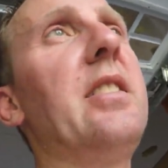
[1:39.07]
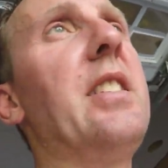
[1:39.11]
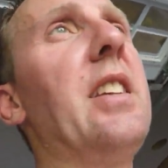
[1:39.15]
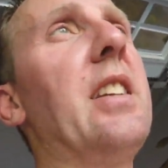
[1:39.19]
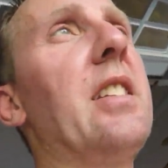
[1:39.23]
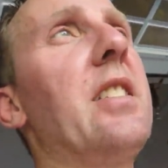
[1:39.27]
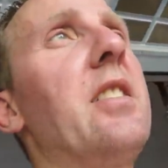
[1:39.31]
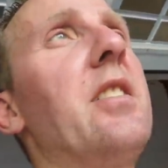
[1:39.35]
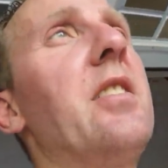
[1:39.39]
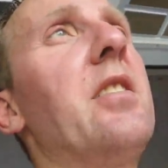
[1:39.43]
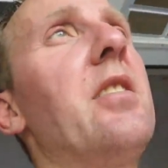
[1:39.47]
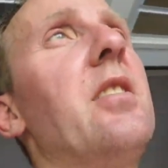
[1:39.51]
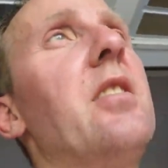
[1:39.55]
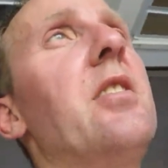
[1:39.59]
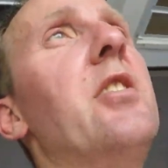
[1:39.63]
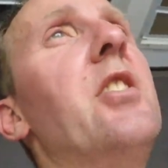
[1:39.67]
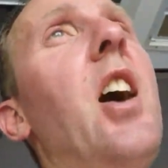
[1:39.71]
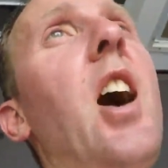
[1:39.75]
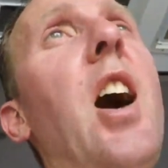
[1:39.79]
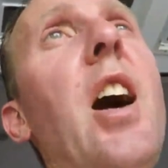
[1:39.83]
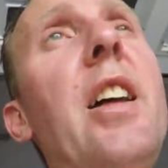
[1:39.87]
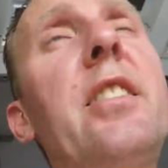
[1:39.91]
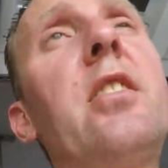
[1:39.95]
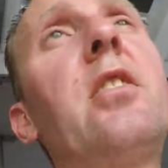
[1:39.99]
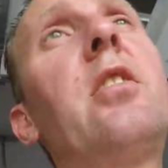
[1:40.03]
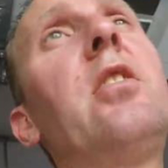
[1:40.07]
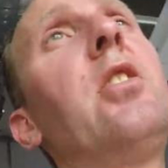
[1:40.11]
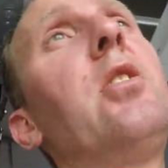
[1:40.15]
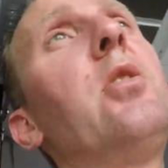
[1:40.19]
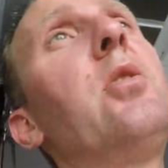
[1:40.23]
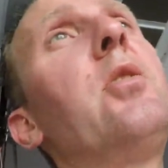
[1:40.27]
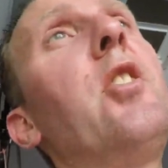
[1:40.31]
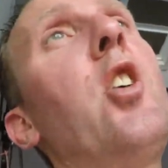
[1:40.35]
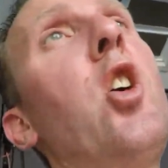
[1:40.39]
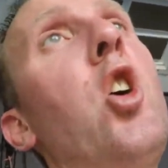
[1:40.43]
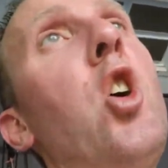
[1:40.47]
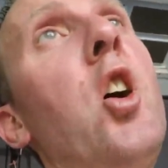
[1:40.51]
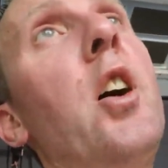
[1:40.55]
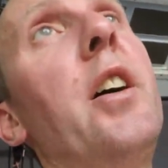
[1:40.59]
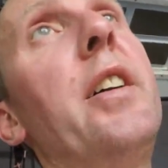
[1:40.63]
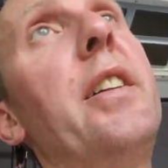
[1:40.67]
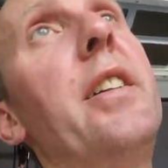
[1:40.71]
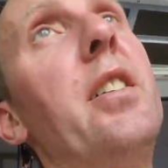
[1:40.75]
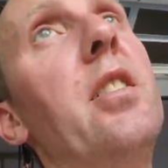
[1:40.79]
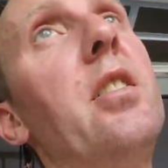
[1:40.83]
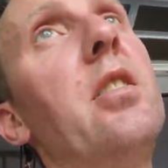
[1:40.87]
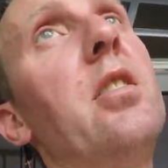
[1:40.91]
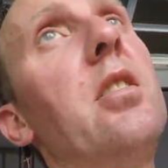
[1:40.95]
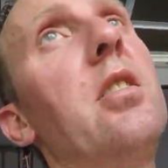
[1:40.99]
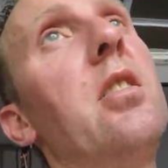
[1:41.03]
did not include the
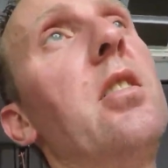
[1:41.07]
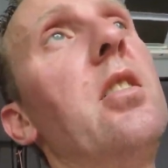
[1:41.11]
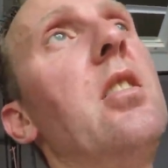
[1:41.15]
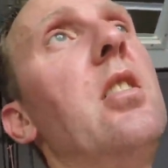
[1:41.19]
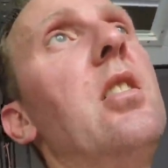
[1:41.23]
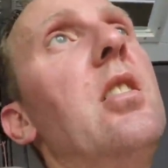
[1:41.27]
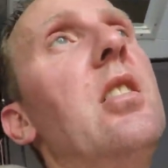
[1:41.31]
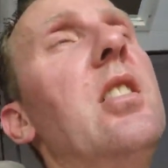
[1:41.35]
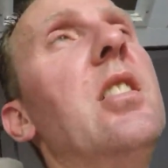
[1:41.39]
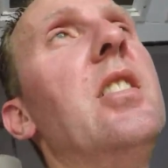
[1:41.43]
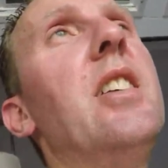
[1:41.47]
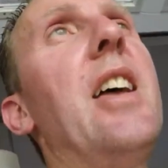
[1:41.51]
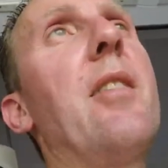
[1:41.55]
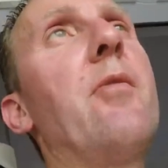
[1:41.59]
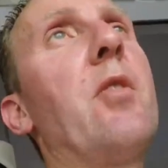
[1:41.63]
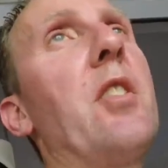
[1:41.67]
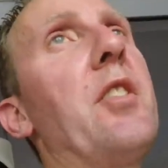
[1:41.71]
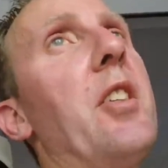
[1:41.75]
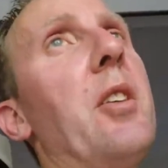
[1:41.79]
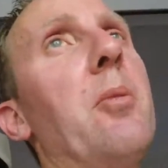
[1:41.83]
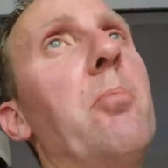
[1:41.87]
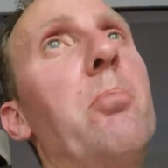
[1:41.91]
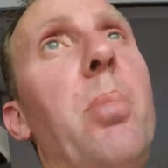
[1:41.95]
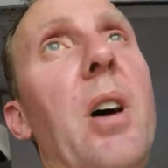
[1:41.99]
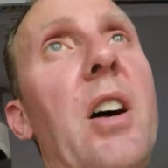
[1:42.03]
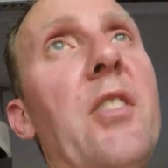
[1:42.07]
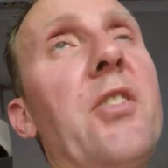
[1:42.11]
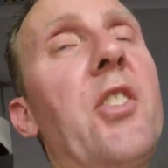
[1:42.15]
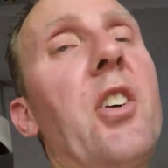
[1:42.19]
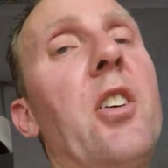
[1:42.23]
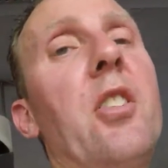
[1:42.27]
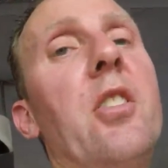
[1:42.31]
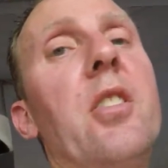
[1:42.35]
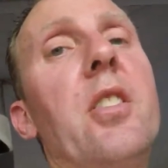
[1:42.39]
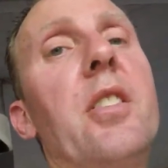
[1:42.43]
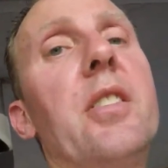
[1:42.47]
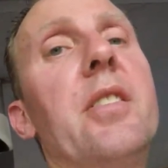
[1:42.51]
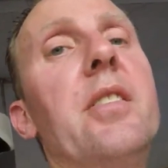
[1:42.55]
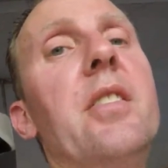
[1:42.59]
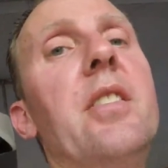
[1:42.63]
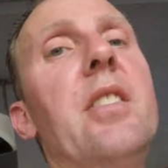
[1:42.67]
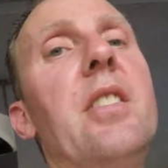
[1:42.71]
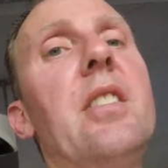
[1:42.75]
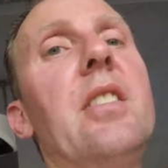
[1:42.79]
hood, everything but the hood.